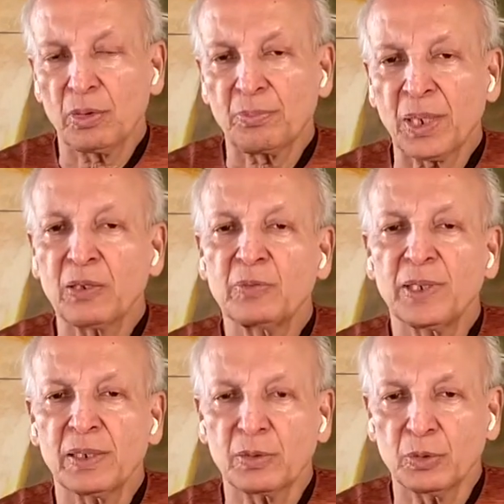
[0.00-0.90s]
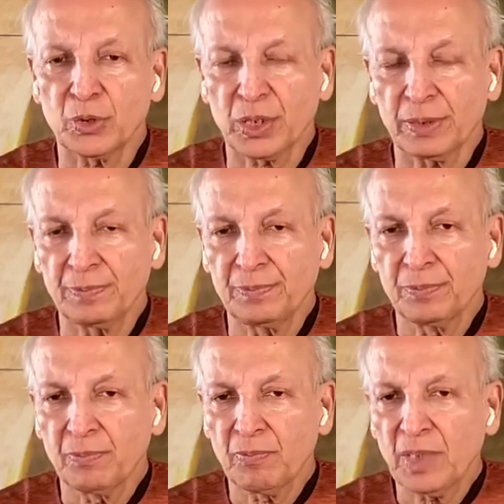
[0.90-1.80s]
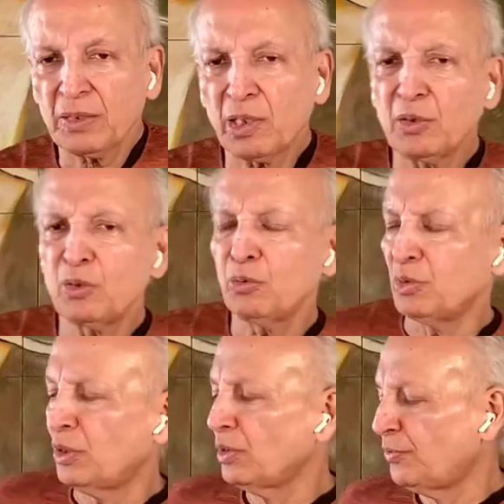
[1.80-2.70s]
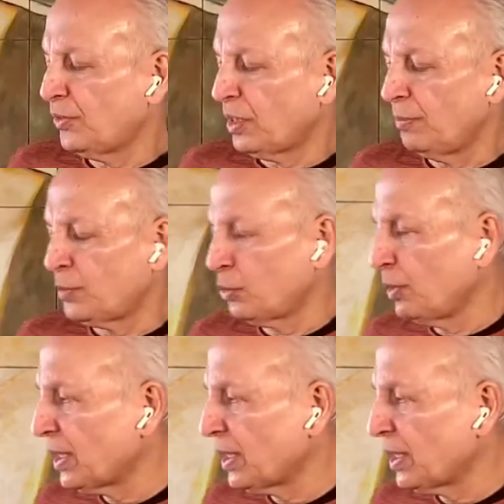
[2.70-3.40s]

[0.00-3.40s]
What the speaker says: Pranamaya kosha. Like you can do, if you keep doing